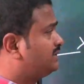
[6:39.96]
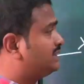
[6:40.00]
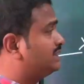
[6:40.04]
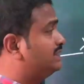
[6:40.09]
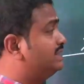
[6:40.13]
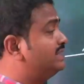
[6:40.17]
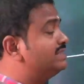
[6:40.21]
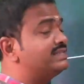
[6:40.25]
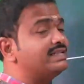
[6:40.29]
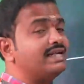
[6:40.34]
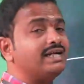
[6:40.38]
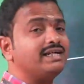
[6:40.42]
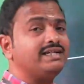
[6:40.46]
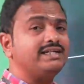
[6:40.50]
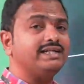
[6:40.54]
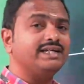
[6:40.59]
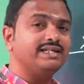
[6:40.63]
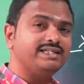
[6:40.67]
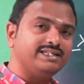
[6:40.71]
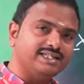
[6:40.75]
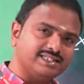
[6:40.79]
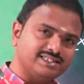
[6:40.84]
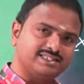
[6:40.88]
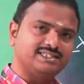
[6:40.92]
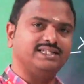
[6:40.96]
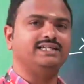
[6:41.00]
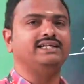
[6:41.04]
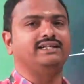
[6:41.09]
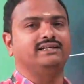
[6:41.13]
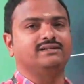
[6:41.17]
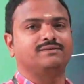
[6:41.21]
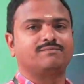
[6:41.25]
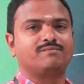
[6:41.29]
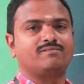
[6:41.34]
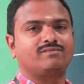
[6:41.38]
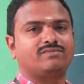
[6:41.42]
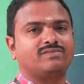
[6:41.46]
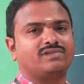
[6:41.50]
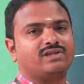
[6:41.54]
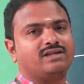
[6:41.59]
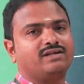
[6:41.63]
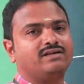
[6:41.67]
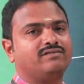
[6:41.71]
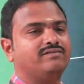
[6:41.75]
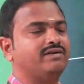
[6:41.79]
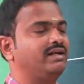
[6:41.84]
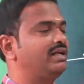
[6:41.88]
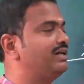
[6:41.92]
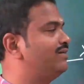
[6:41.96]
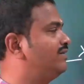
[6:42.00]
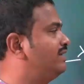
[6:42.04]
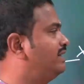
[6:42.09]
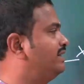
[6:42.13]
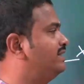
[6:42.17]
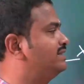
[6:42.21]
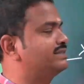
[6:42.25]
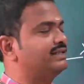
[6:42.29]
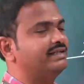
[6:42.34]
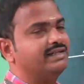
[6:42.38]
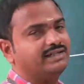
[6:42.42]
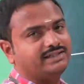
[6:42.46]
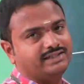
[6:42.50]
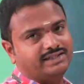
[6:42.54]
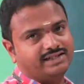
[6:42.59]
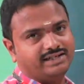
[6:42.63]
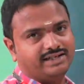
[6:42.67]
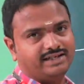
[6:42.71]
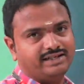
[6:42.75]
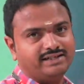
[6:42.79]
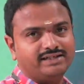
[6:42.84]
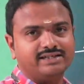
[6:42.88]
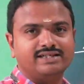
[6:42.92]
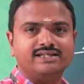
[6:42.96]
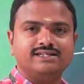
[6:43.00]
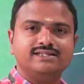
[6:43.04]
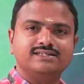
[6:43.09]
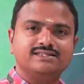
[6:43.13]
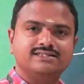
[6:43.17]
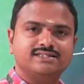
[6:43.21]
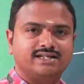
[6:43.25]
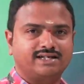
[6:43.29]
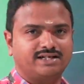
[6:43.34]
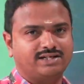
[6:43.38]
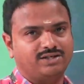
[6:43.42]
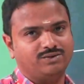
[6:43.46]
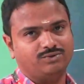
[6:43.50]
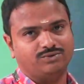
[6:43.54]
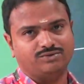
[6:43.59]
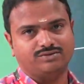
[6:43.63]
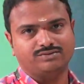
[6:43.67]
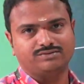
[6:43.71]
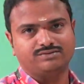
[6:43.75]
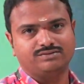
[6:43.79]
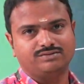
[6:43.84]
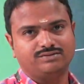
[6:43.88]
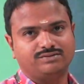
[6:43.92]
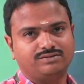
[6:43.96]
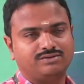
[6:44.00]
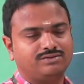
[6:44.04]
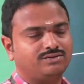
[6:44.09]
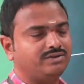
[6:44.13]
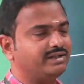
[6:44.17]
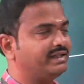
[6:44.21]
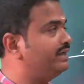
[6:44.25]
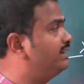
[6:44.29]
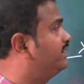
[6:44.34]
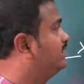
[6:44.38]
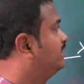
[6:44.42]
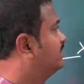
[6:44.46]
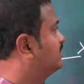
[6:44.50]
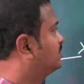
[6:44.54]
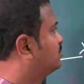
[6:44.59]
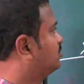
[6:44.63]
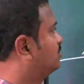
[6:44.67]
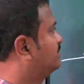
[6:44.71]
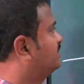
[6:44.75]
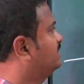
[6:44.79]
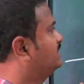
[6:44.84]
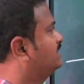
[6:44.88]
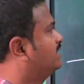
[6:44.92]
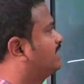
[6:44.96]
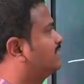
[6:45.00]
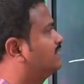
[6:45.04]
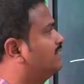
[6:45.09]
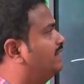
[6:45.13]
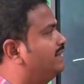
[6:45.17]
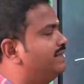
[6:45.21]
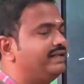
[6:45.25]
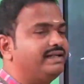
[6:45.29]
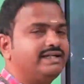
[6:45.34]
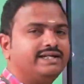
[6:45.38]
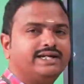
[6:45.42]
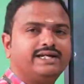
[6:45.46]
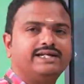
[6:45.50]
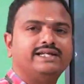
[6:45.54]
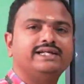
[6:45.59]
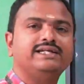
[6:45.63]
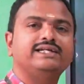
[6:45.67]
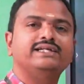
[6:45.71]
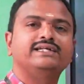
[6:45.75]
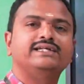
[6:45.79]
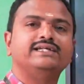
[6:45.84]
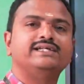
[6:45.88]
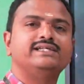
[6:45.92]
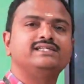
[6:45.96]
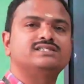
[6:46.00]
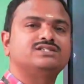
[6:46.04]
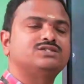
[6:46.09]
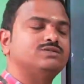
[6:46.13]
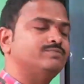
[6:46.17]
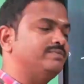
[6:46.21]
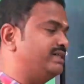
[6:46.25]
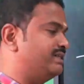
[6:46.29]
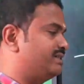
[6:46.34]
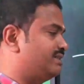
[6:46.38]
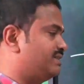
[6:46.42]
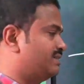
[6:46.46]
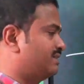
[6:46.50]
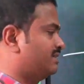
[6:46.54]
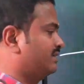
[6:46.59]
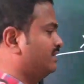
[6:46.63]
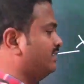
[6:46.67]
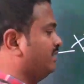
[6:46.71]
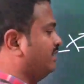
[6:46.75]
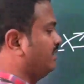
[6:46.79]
instantaneously whenever it is connected in a circuit. Okay, so these are the indicating instruments.